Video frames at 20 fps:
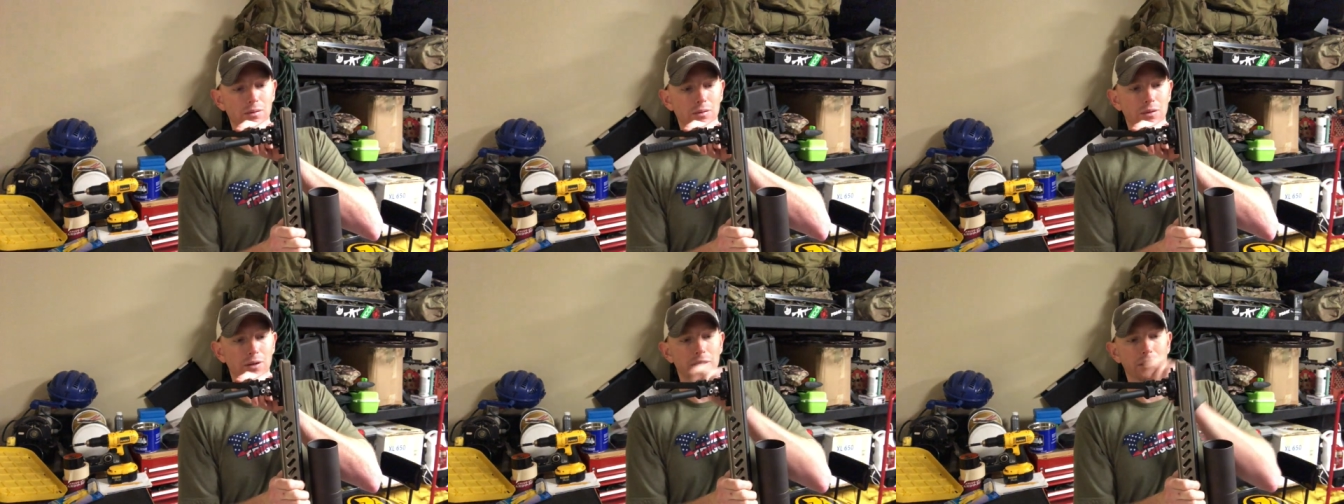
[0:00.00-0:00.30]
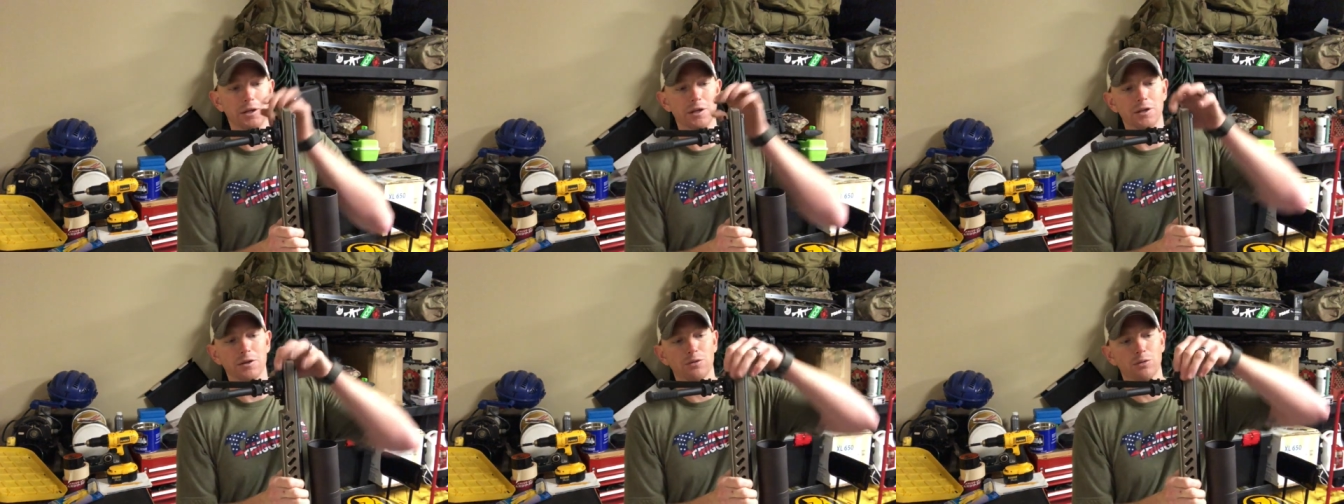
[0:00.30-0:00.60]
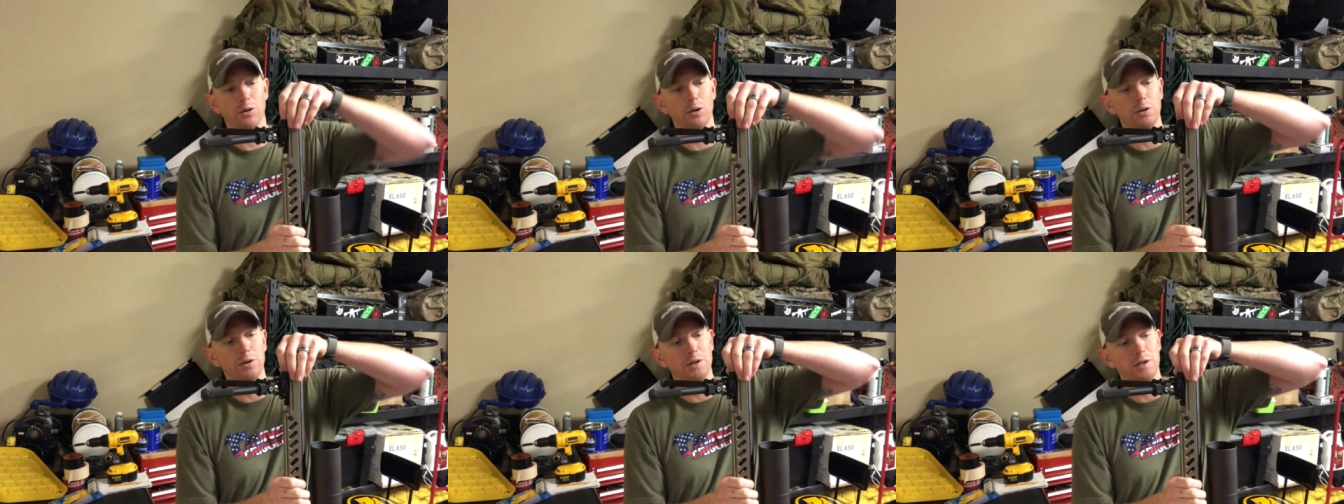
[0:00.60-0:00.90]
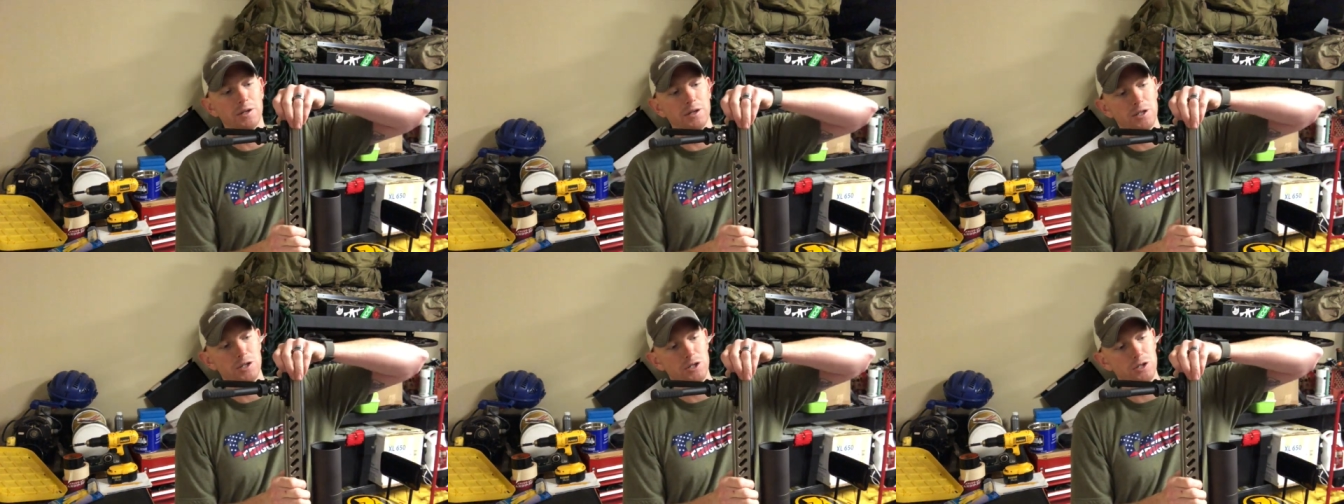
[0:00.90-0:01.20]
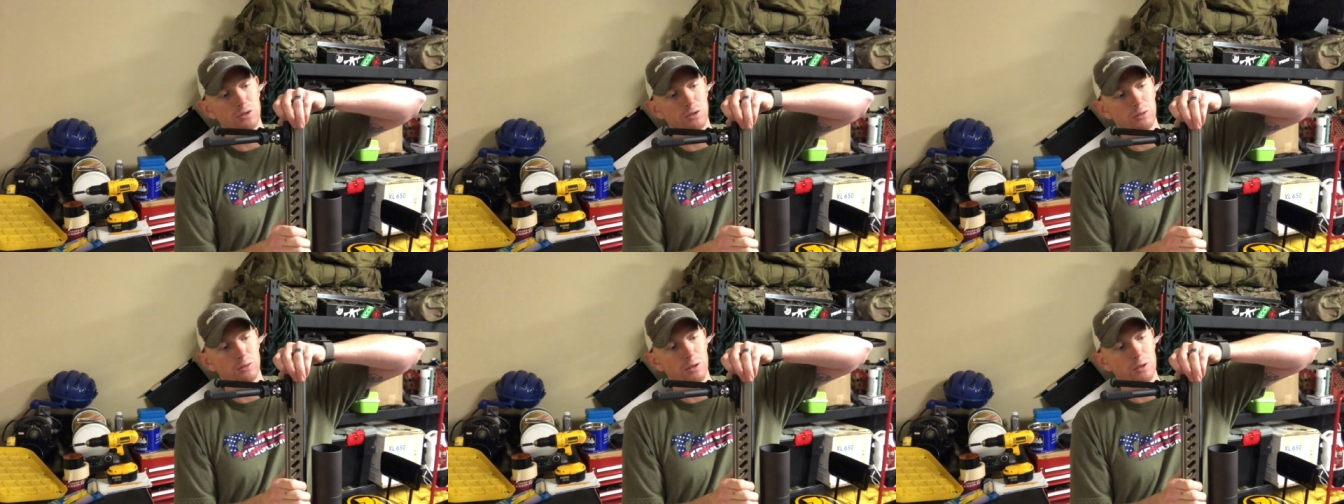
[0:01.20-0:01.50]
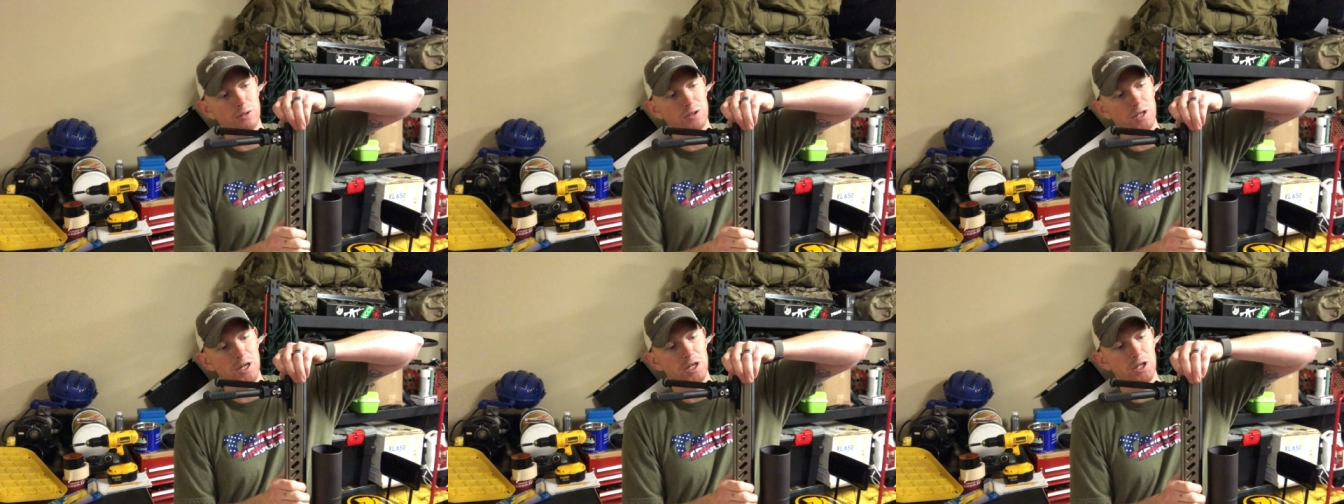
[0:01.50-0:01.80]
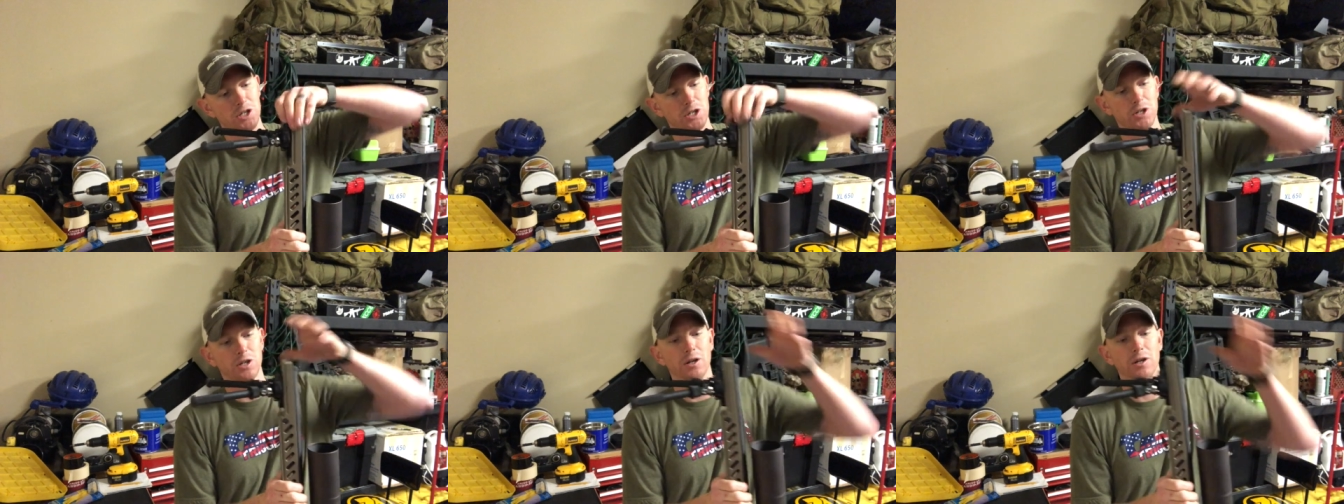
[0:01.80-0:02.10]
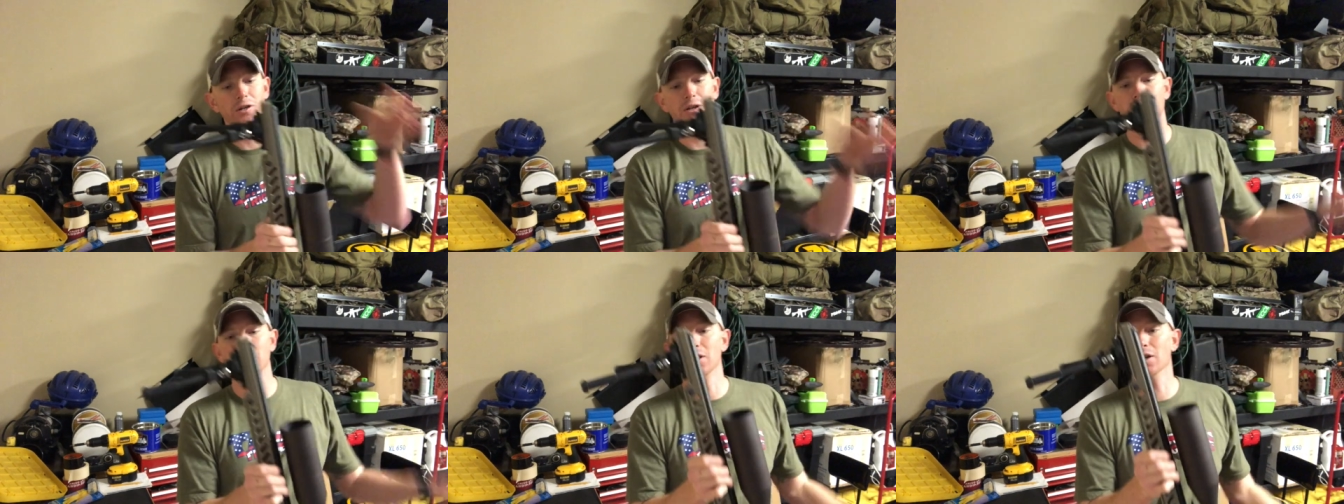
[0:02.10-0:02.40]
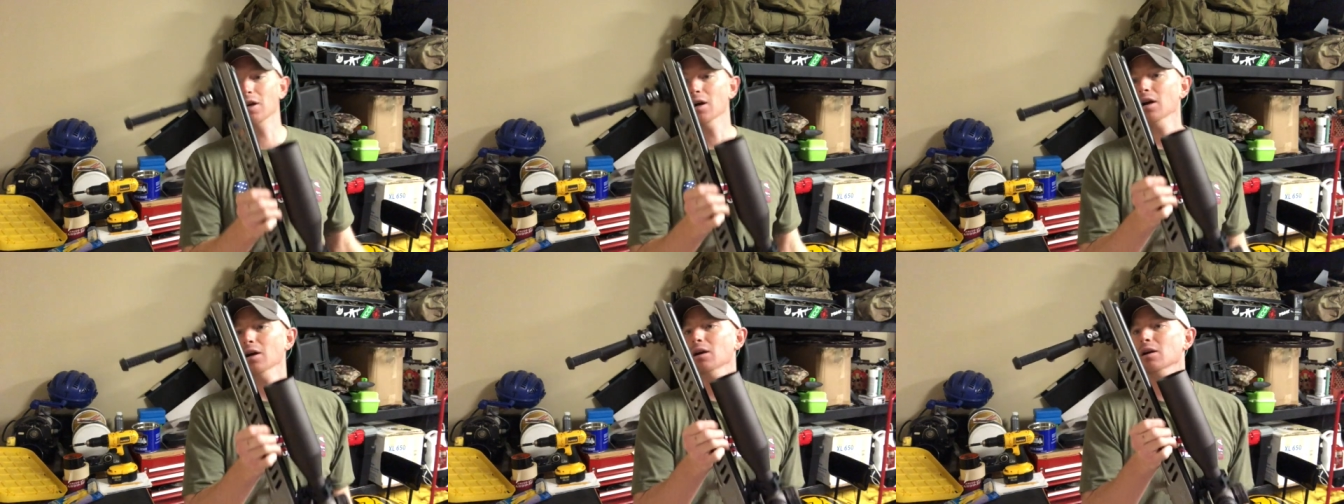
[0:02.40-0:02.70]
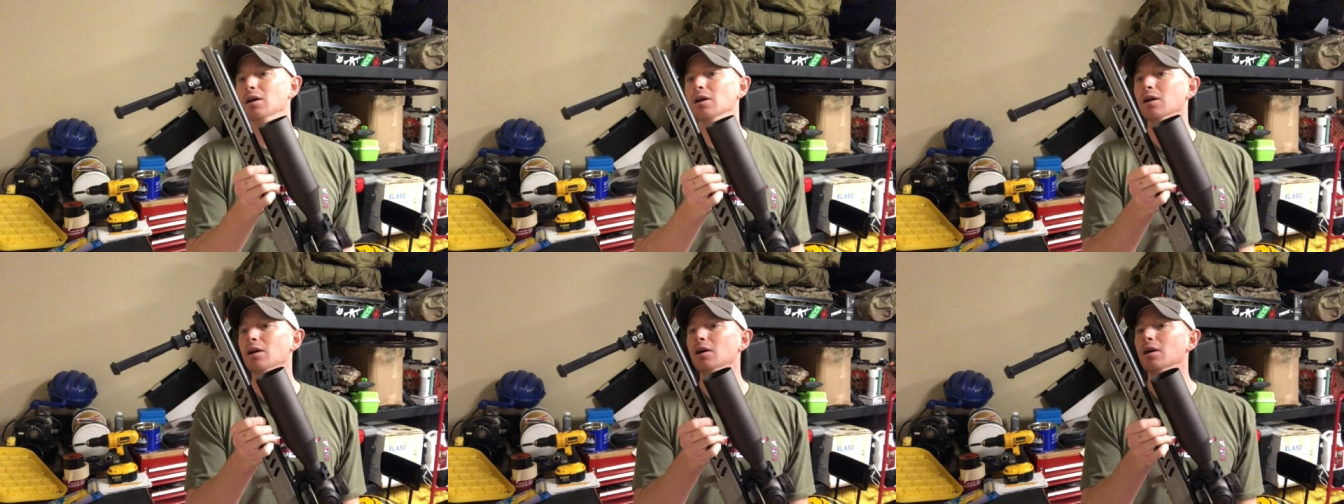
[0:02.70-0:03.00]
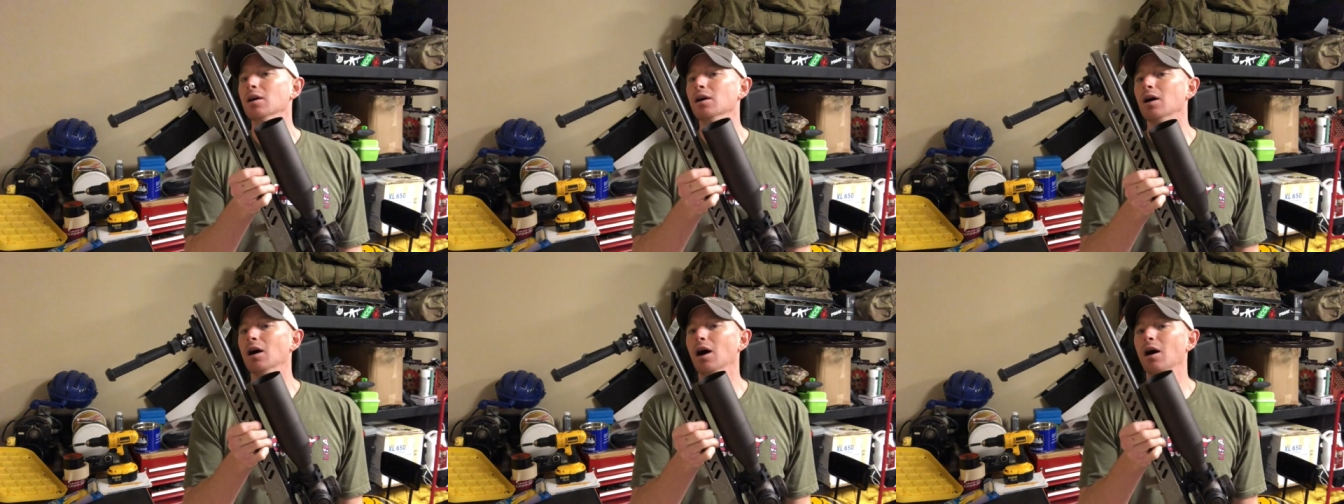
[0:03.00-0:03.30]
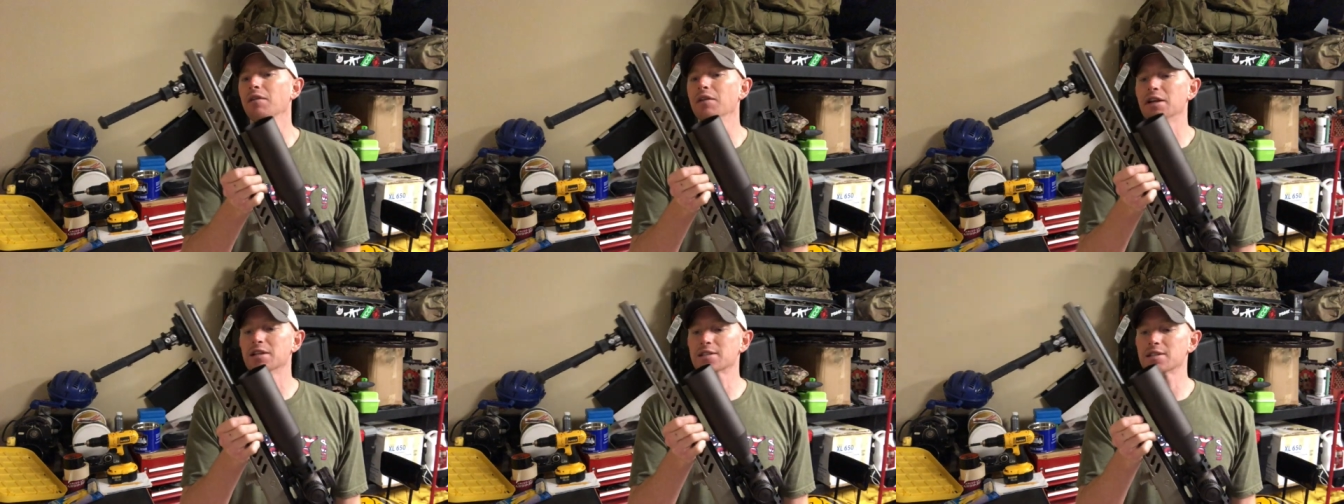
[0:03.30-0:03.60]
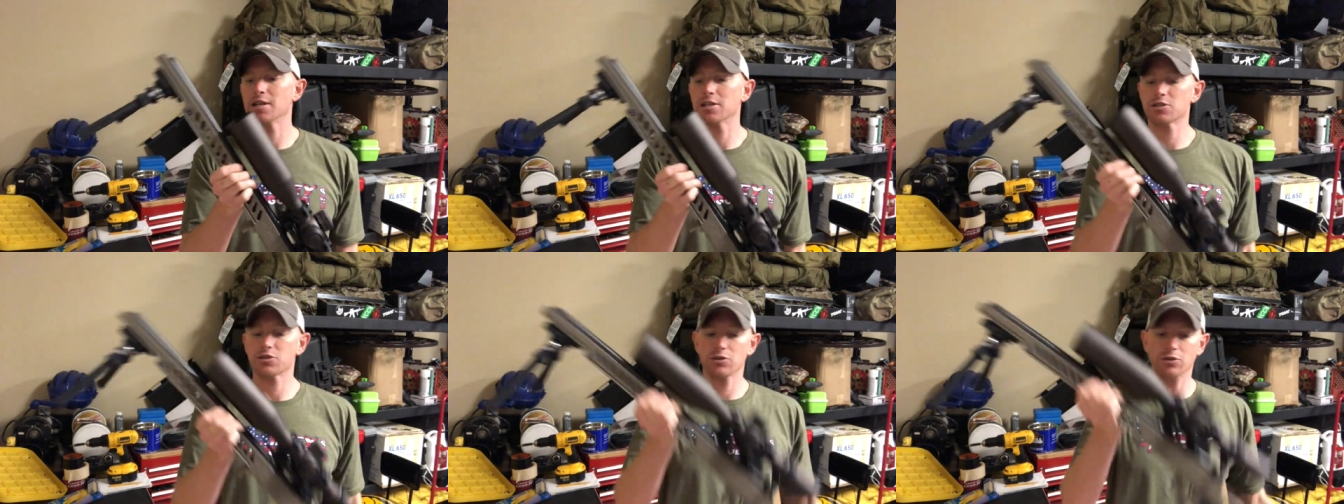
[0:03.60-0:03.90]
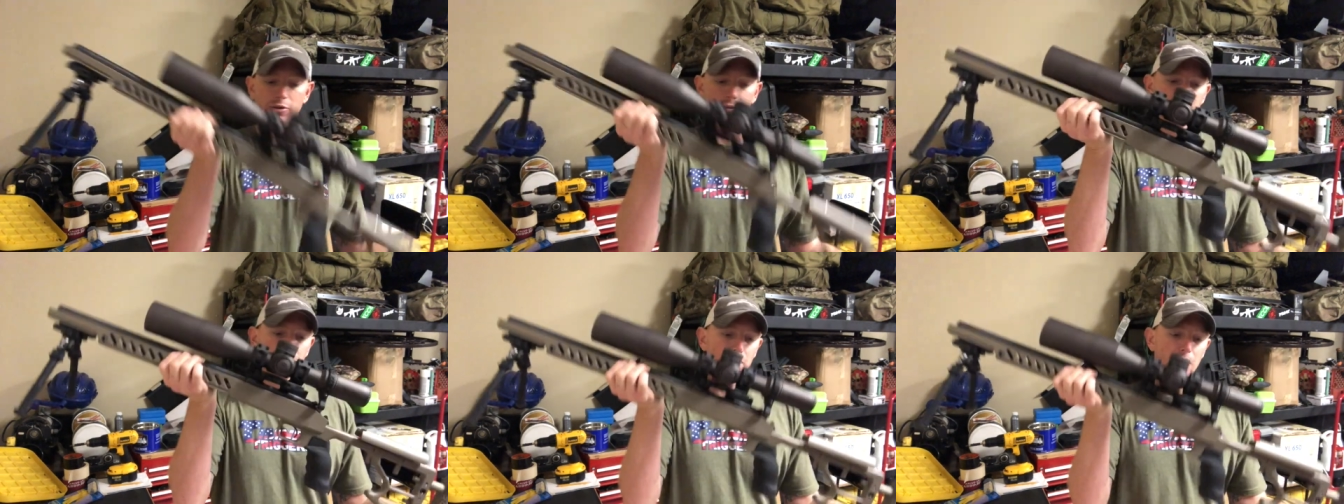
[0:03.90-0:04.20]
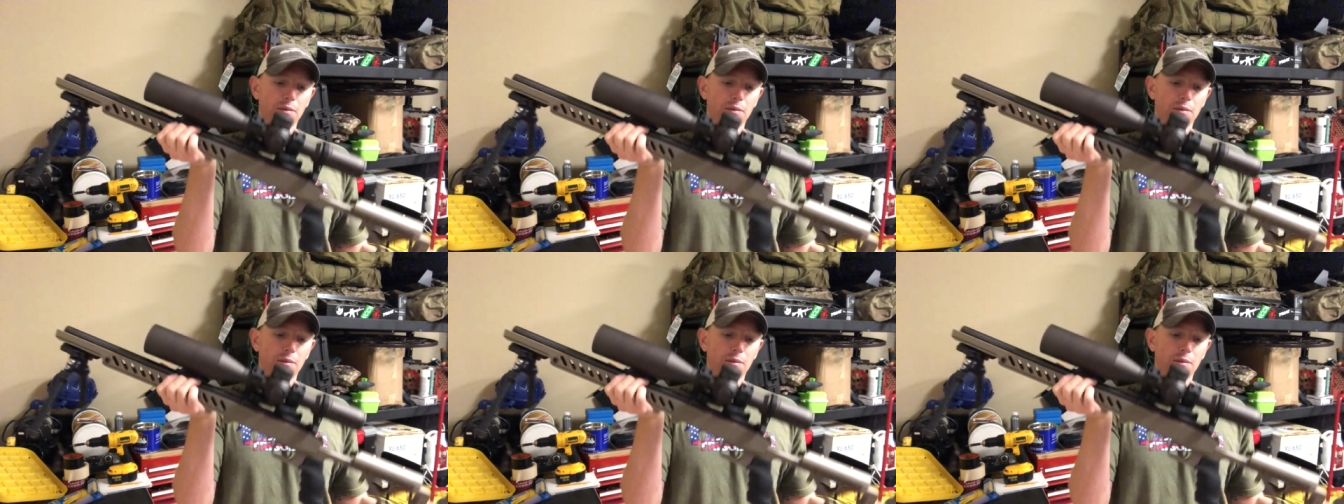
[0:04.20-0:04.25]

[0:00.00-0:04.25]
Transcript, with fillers: I need to throw an additional rotation on the on that set screw.